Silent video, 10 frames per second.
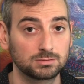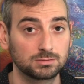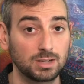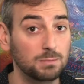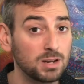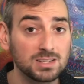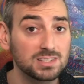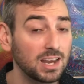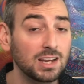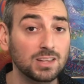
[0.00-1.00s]
I'm not
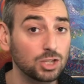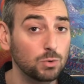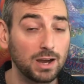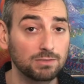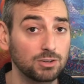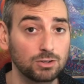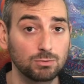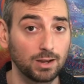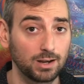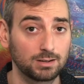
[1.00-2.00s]
saying that you have to do
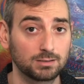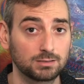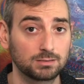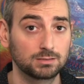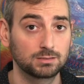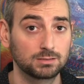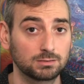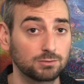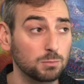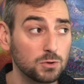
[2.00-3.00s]
that.
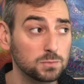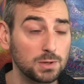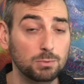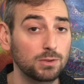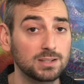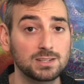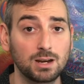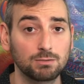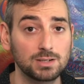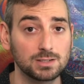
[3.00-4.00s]
For most people, that's not
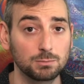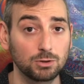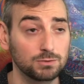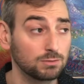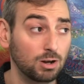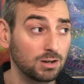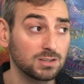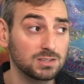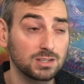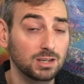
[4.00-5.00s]
reasonable.
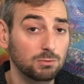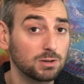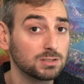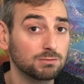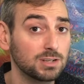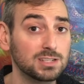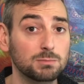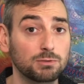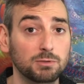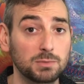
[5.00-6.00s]
Honestly, it wasn't reasonable
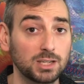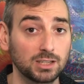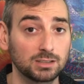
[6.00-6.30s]
for me.